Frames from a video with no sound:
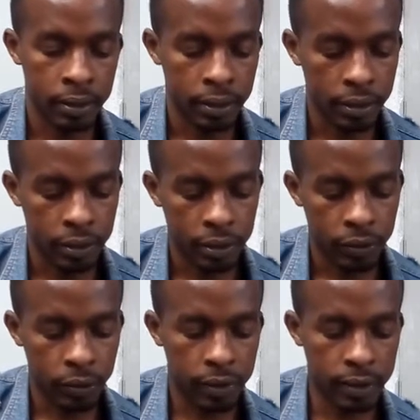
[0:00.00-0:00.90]
So
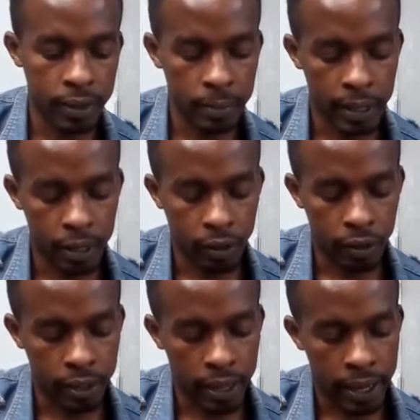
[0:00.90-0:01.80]
this A minor chord, I
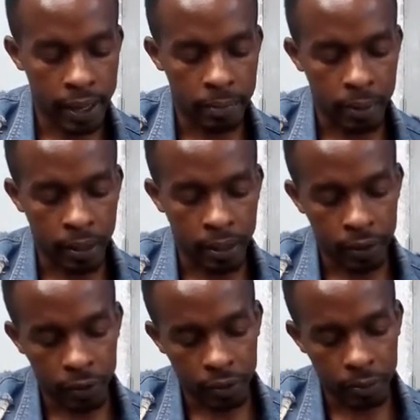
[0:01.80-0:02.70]
am using
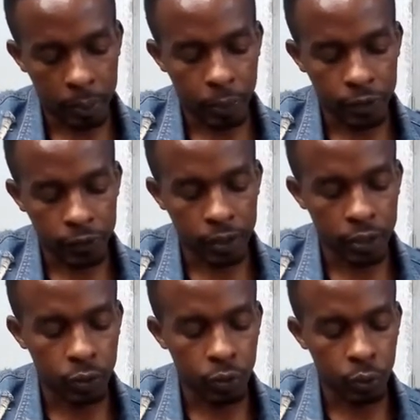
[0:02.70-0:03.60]
my pointer finger
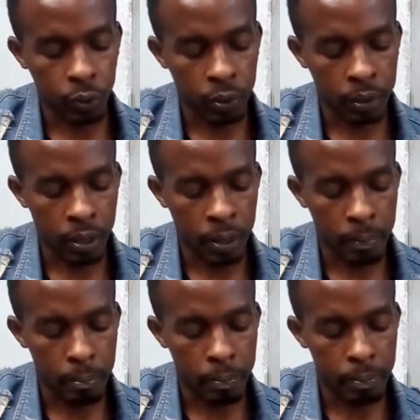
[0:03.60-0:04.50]
to
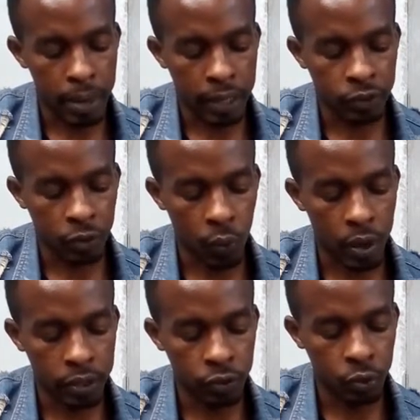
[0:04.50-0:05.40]
bar string 1,
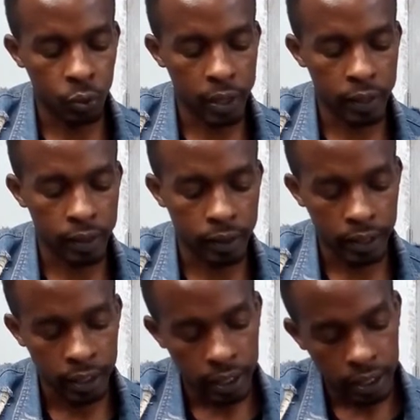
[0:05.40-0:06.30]
2, and 3
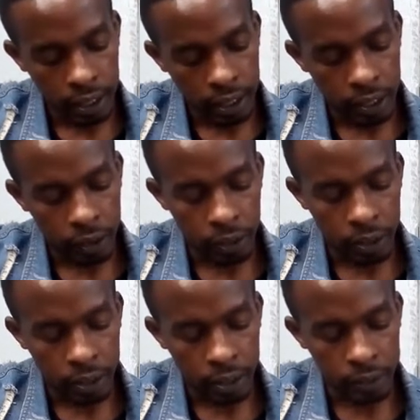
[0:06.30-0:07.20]
on
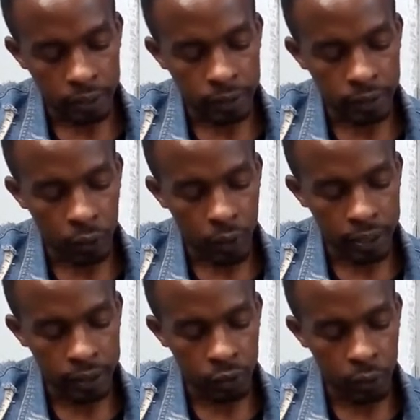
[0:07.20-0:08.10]
string 1, 2,
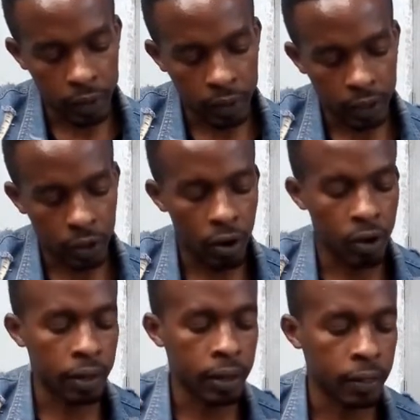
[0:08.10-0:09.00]
and 3 on
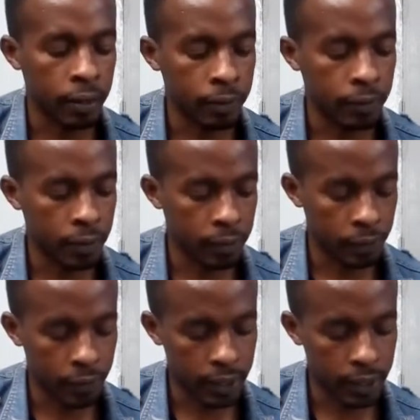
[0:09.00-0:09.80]
the 5th fret,